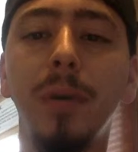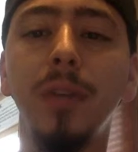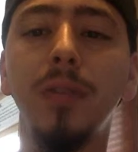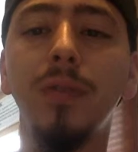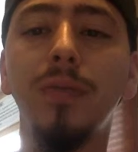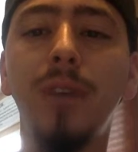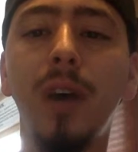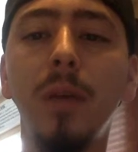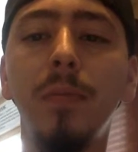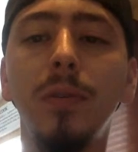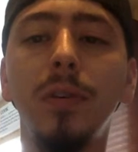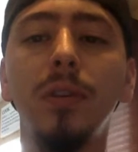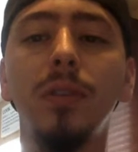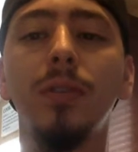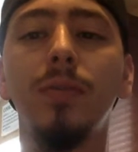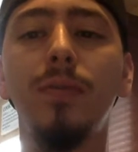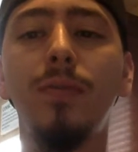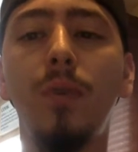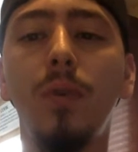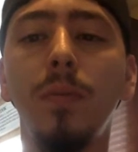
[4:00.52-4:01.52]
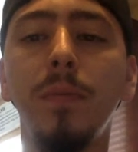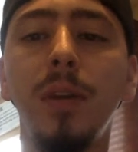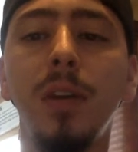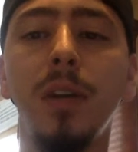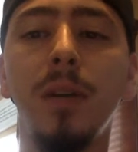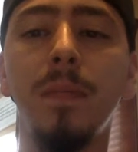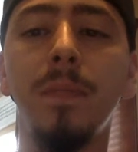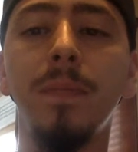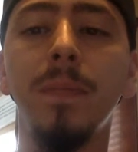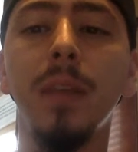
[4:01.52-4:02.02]
muscle fibers
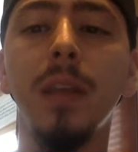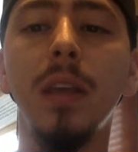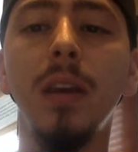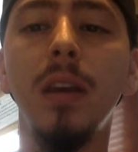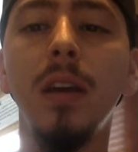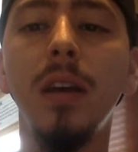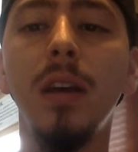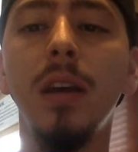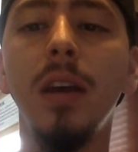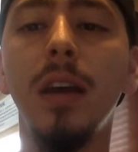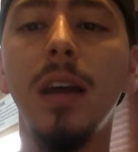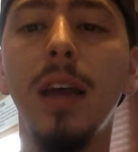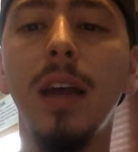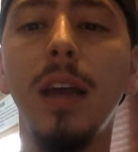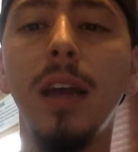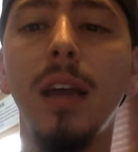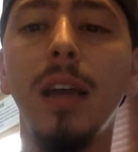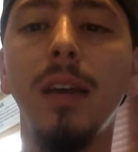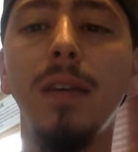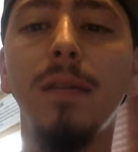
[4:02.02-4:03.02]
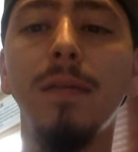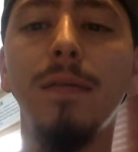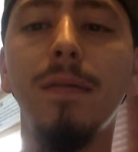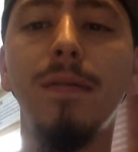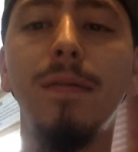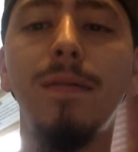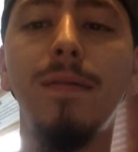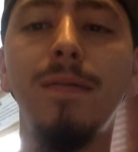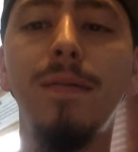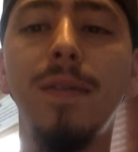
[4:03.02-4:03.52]
forming a
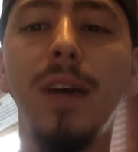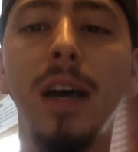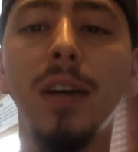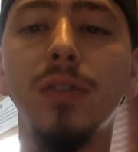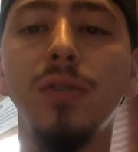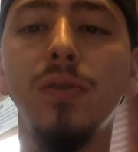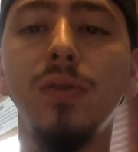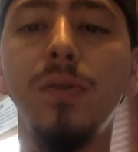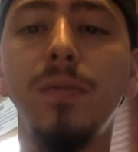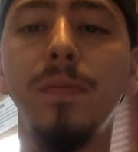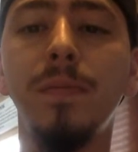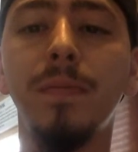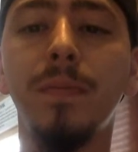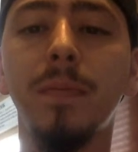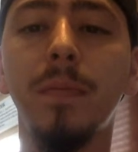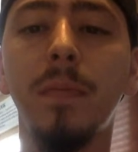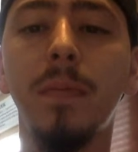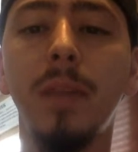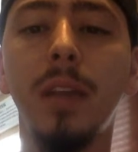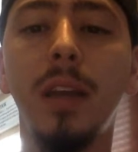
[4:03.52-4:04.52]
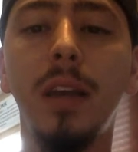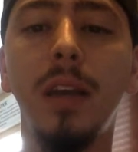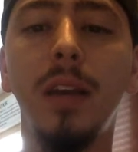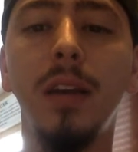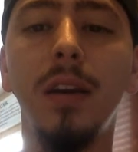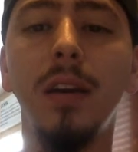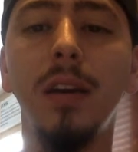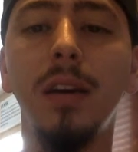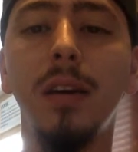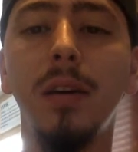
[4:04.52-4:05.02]
fascicle,
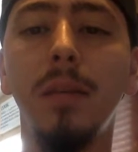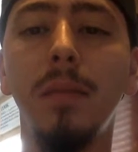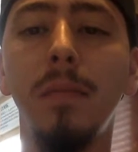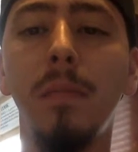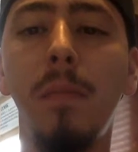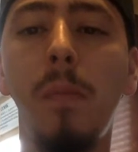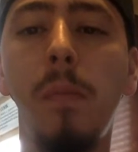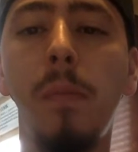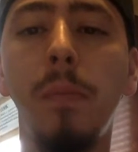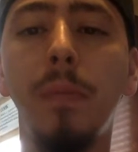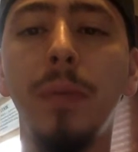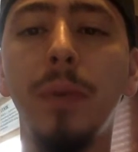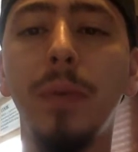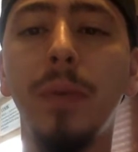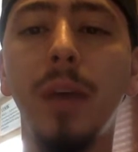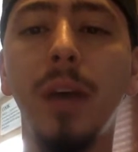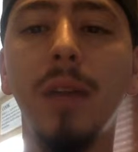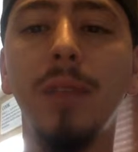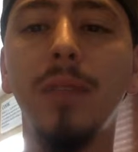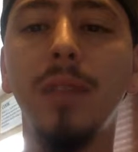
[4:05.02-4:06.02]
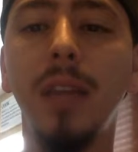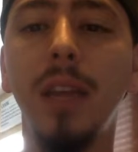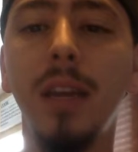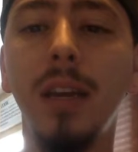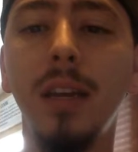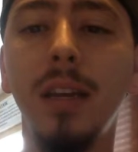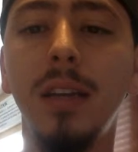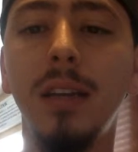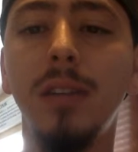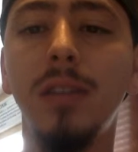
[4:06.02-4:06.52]
and then we have
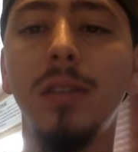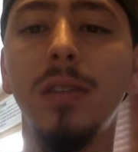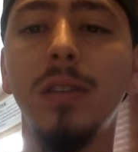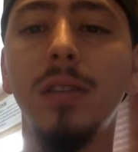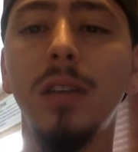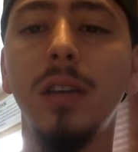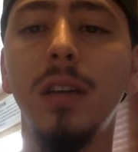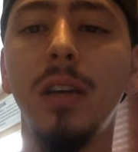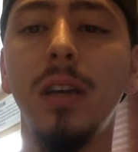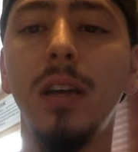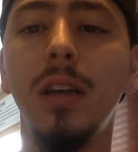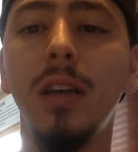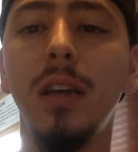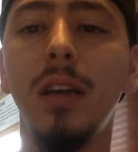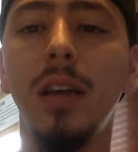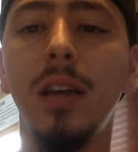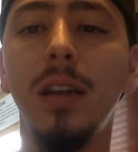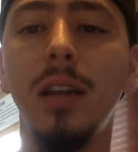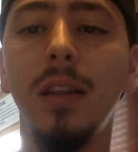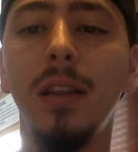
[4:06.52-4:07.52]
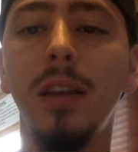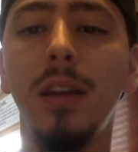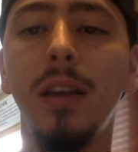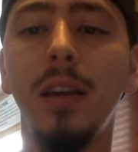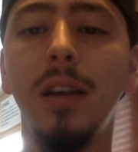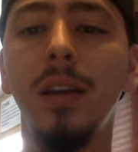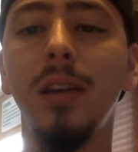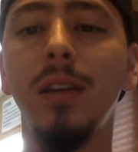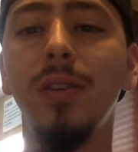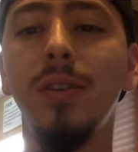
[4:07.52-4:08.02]
tendons, and
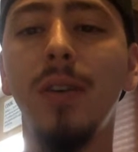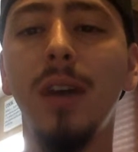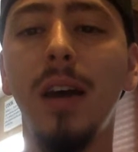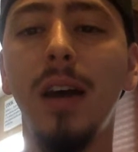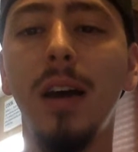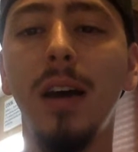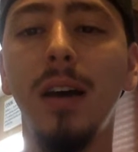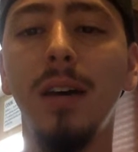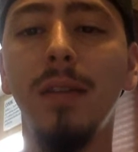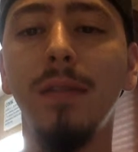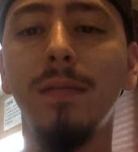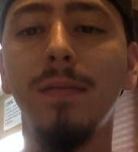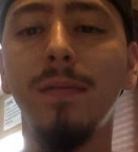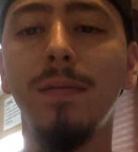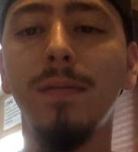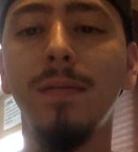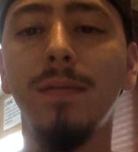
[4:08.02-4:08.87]
then you have,